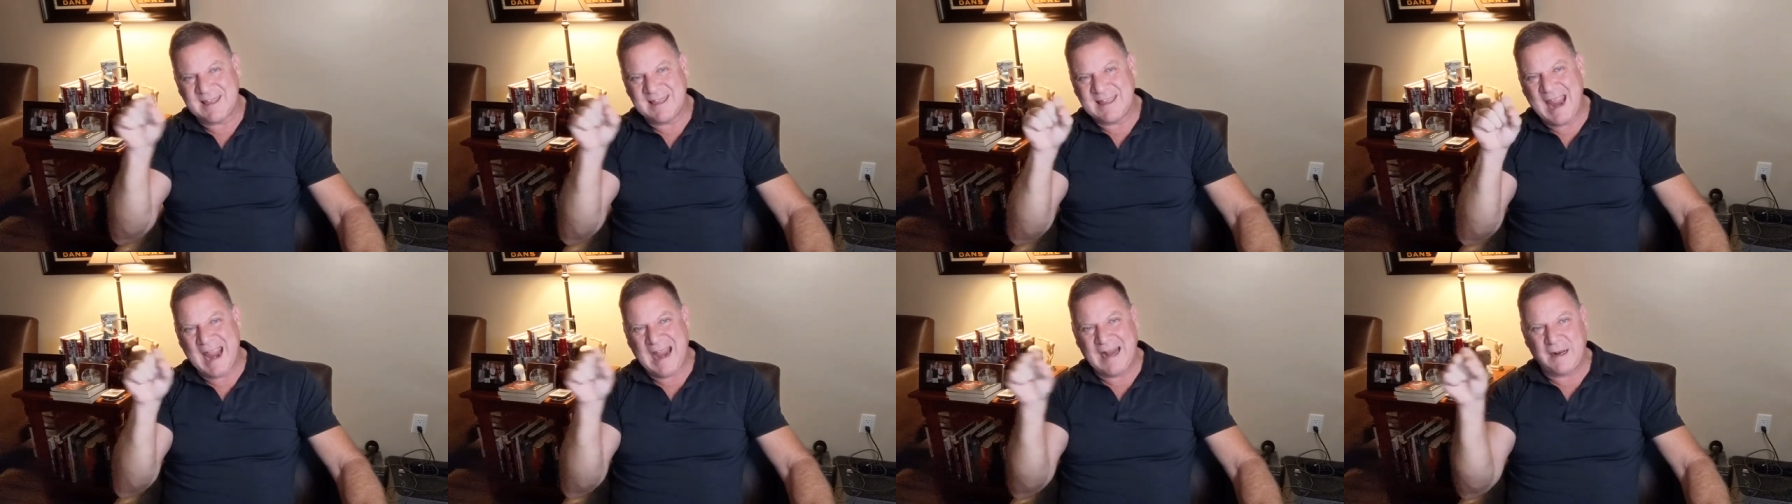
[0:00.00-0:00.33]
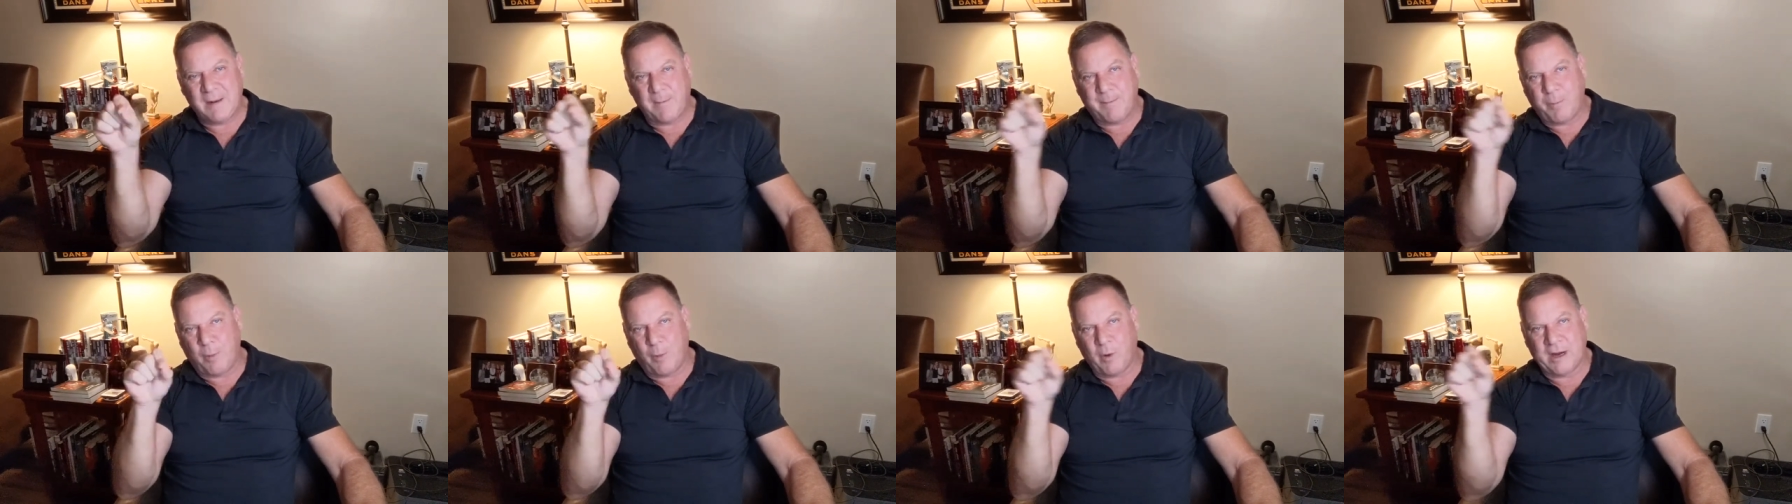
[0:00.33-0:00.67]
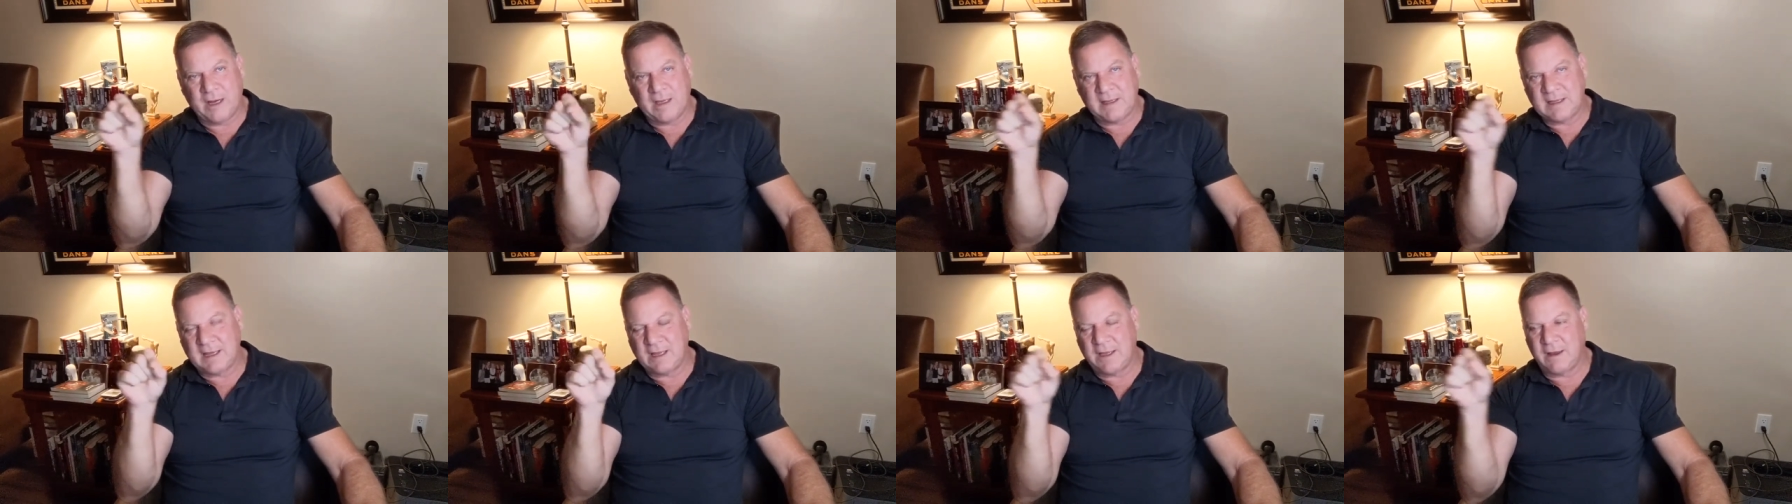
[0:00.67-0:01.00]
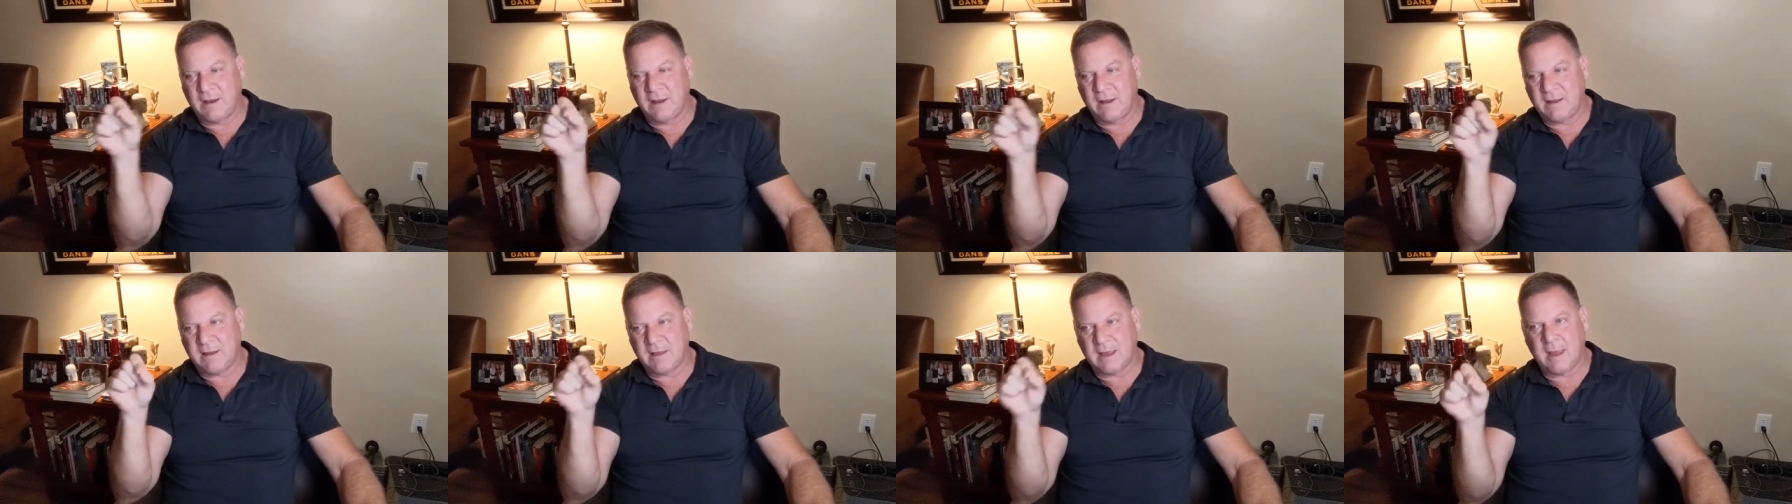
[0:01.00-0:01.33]
data point that
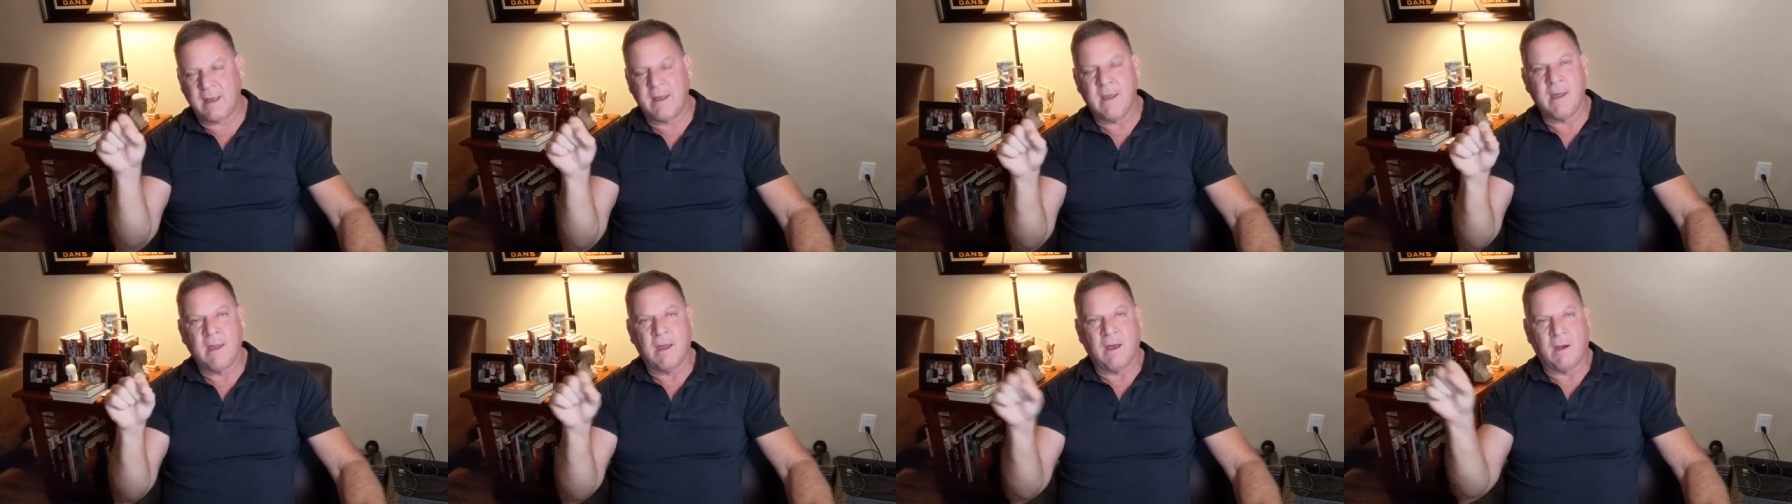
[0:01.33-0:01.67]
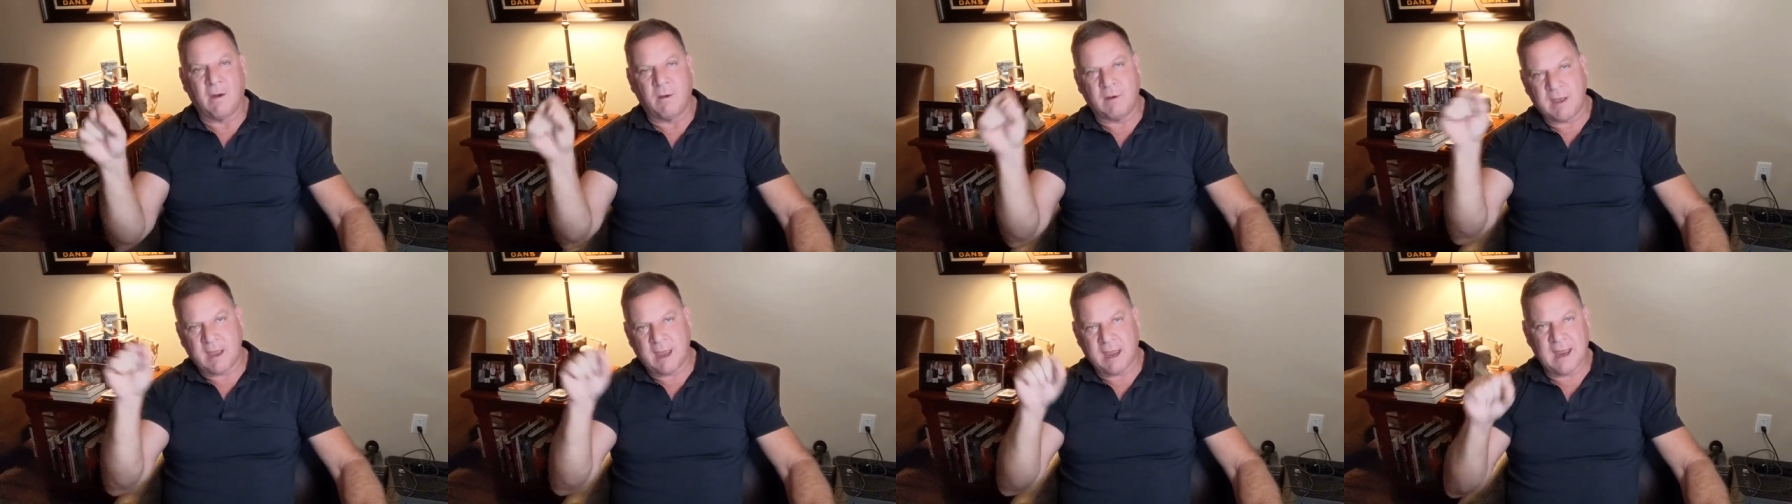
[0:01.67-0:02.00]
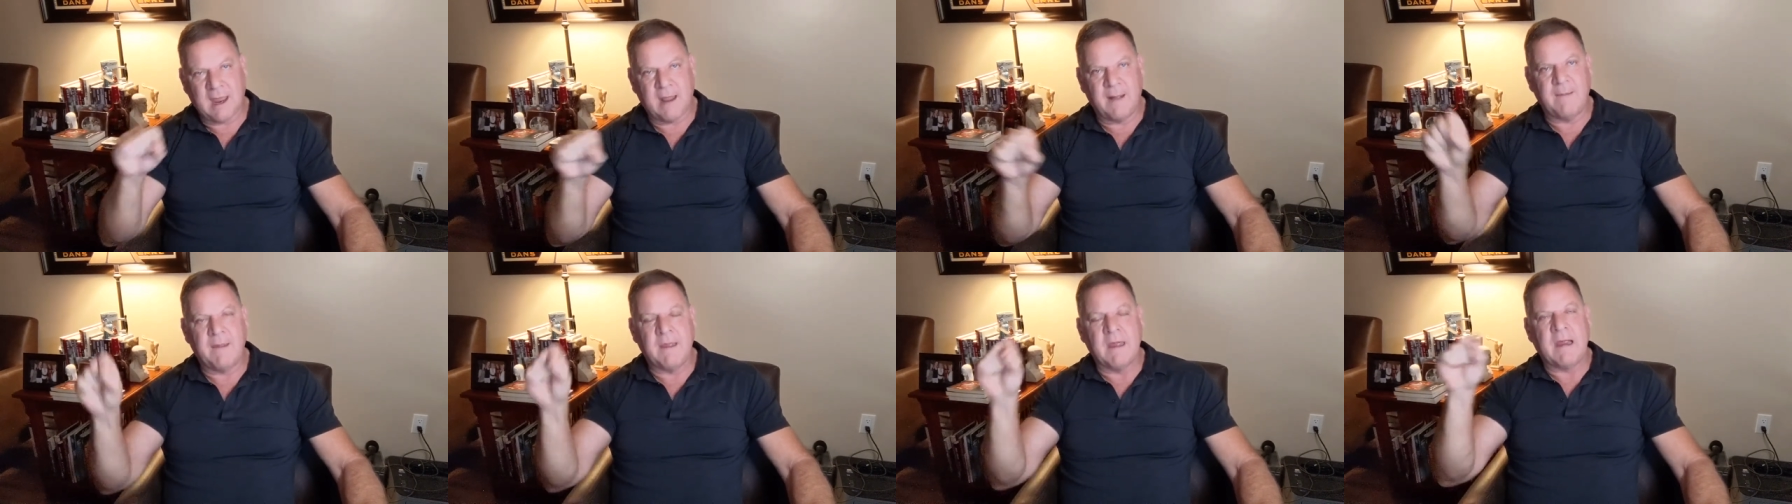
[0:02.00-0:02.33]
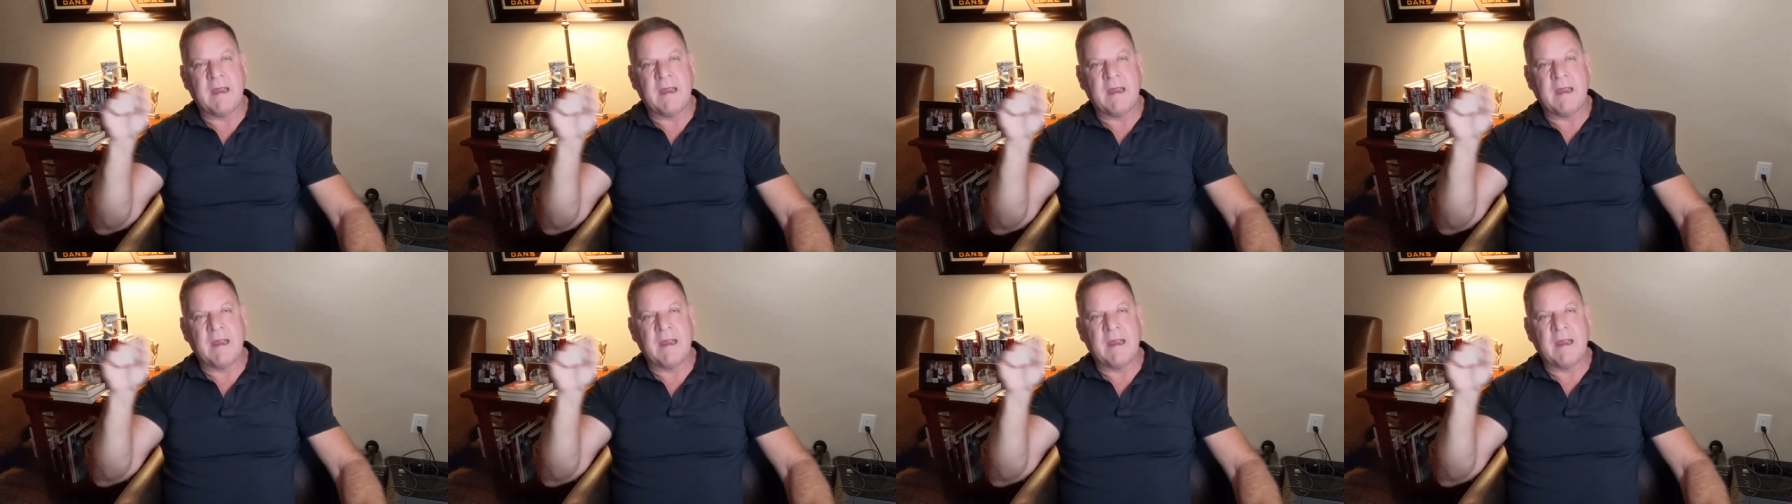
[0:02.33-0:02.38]
you can say, okay,